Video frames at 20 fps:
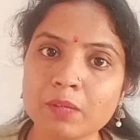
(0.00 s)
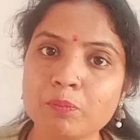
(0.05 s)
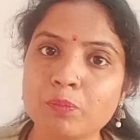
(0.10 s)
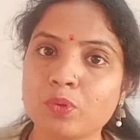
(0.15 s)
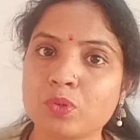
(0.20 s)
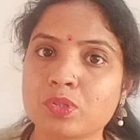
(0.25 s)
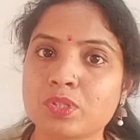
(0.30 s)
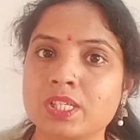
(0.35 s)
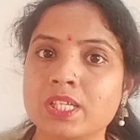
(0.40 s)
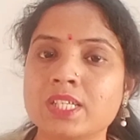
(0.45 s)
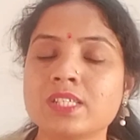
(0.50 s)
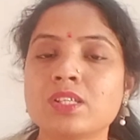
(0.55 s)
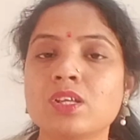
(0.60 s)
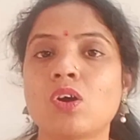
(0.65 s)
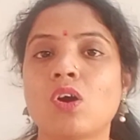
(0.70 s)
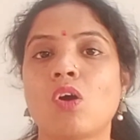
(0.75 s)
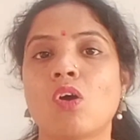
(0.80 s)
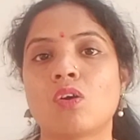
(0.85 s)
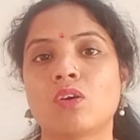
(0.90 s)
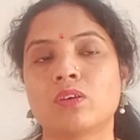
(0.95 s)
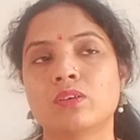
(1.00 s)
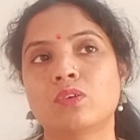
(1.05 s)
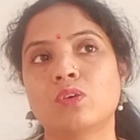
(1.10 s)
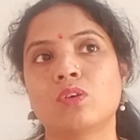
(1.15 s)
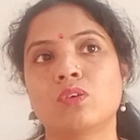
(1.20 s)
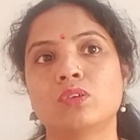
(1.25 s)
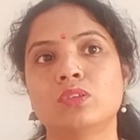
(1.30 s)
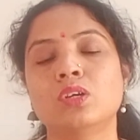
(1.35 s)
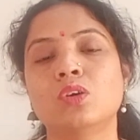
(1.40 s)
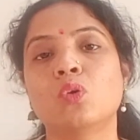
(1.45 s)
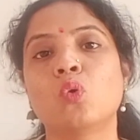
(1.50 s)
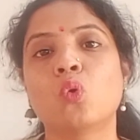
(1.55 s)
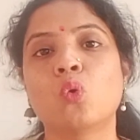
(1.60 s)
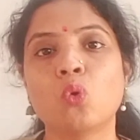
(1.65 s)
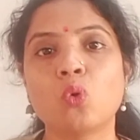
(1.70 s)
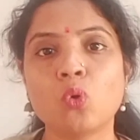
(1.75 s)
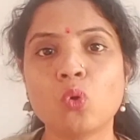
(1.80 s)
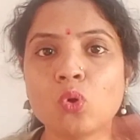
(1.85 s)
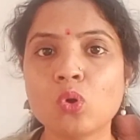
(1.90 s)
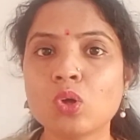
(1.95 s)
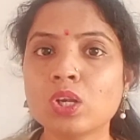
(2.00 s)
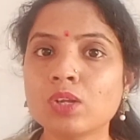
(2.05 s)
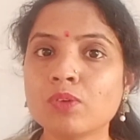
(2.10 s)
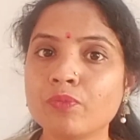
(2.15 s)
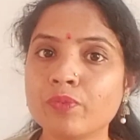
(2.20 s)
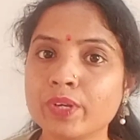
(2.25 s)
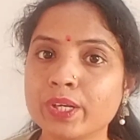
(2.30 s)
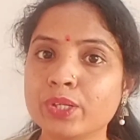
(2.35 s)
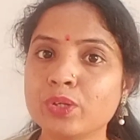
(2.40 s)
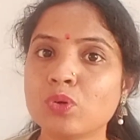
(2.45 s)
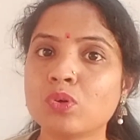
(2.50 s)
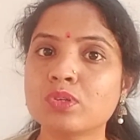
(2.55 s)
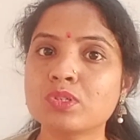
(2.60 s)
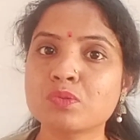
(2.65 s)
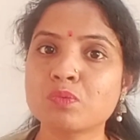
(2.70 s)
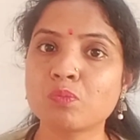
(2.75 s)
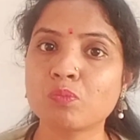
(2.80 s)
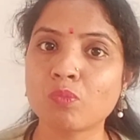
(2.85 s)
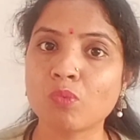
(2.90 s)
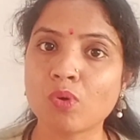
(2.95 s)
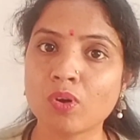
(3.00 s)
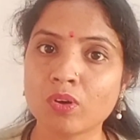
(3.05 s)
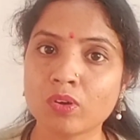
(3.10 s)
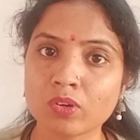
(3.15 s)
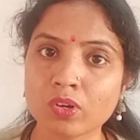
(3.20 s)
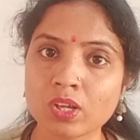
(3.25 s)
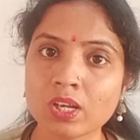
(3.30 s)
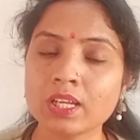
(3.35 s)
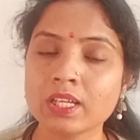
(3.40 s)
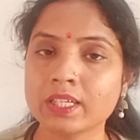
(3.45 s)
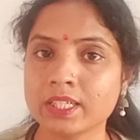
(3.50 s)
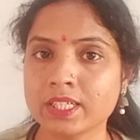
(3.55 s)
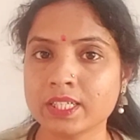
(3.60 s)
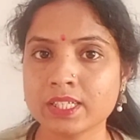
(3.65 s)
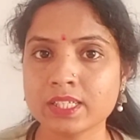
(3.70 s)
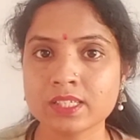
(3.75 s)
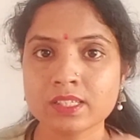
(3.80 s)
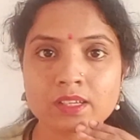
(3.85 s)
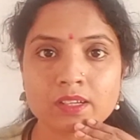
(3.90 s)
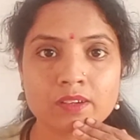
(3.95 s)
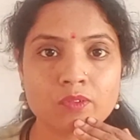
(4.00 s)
process, the whole video's moral is